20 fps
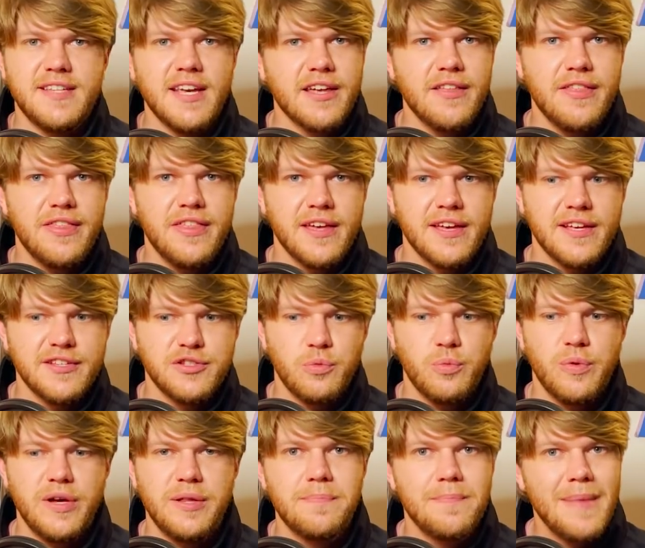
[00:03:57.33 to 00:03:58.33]
second thing is
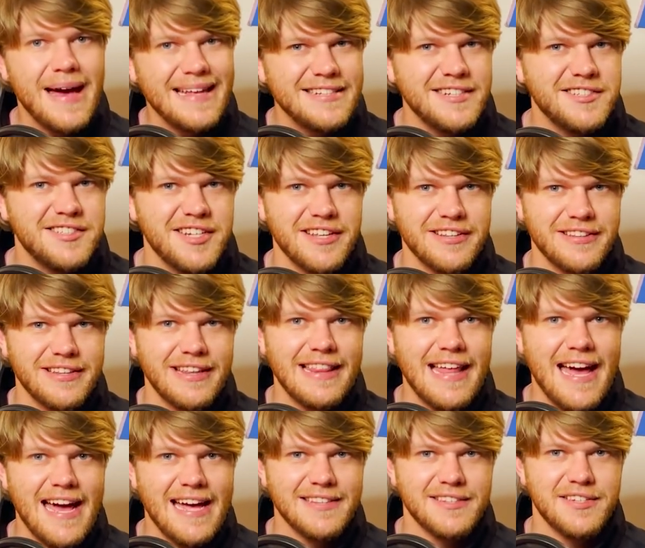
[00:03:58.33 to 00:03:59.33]
when managing the
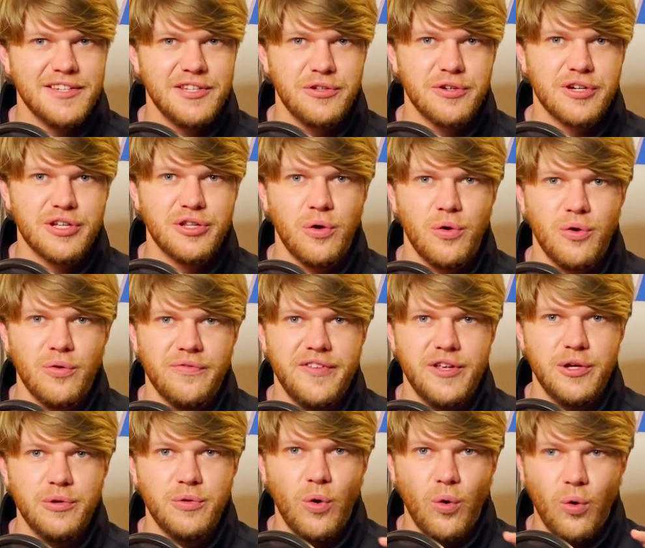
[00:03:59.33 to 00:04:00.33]
land, you can
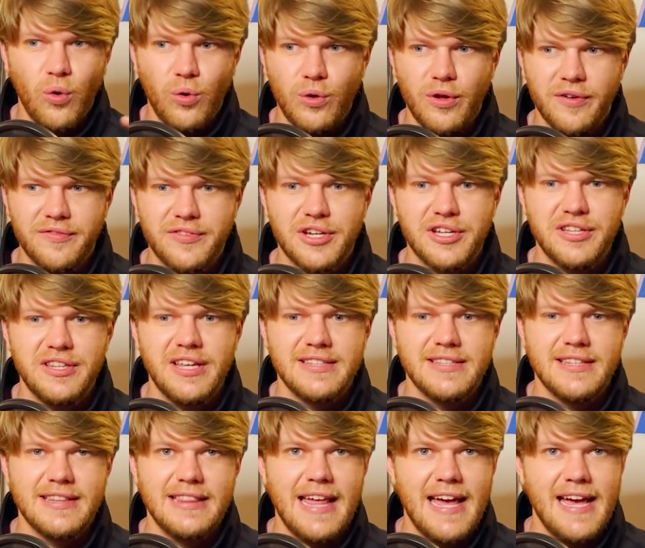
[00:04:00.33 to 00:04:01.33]
view all of the
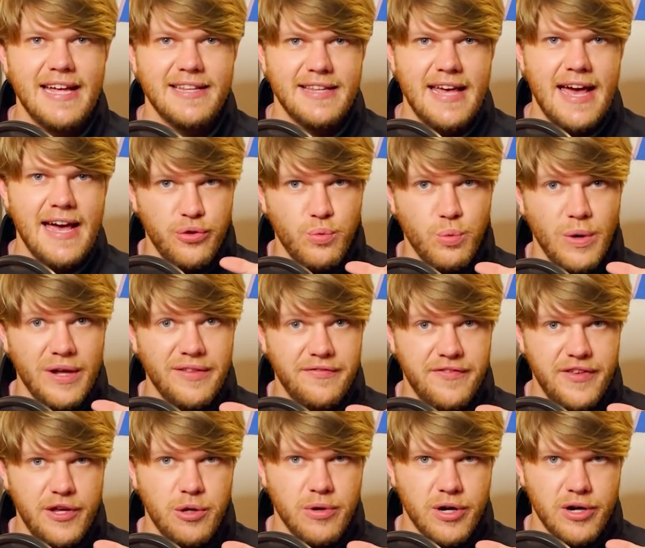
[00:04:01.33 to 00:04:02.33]
connected land through one
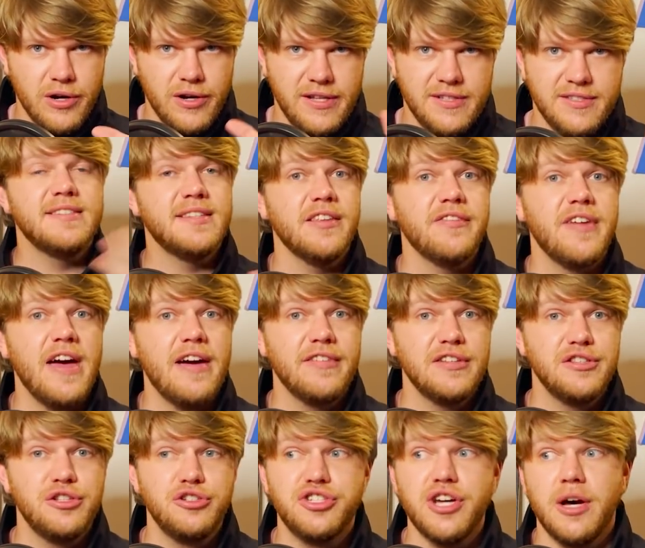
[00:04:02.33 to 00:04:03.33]
viewer instead of
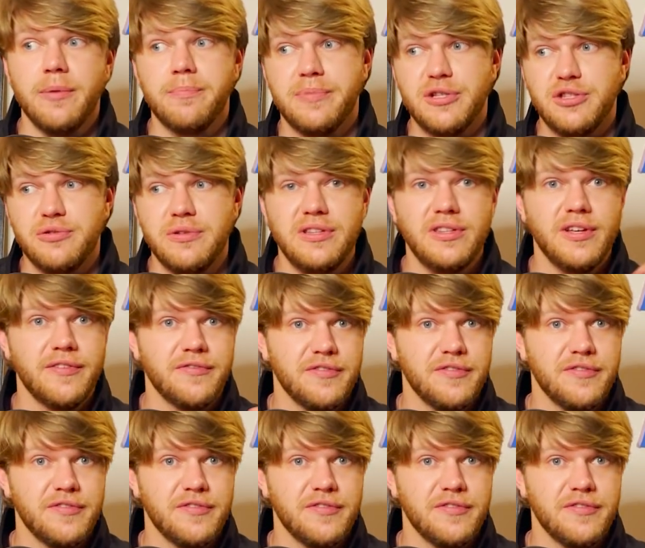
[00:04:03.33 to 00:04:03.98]
having to jump between